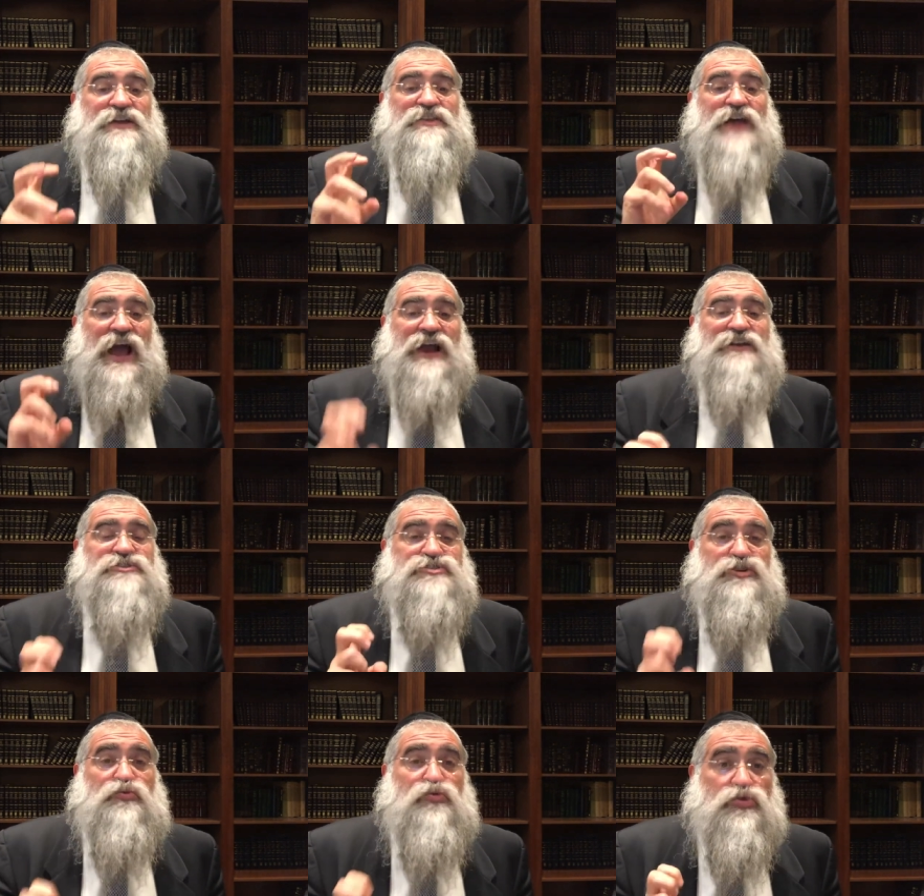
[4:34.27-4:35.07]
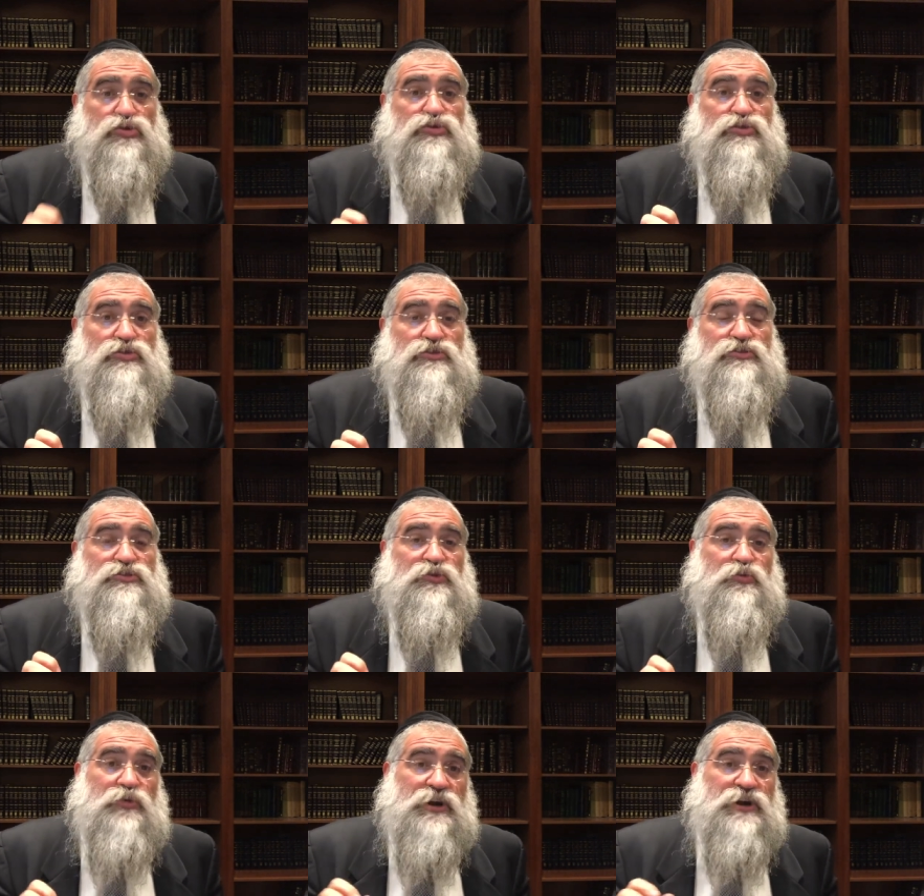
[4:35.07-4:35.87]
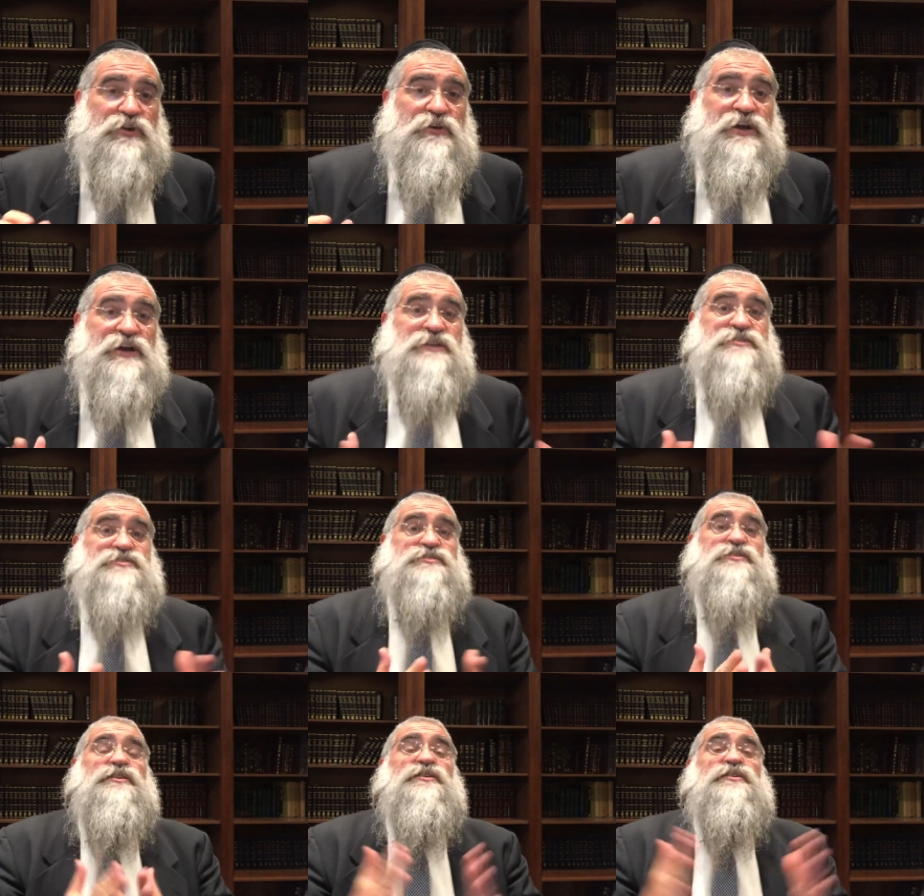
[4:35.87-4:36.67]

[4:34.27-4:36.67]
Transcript: That is the world where it's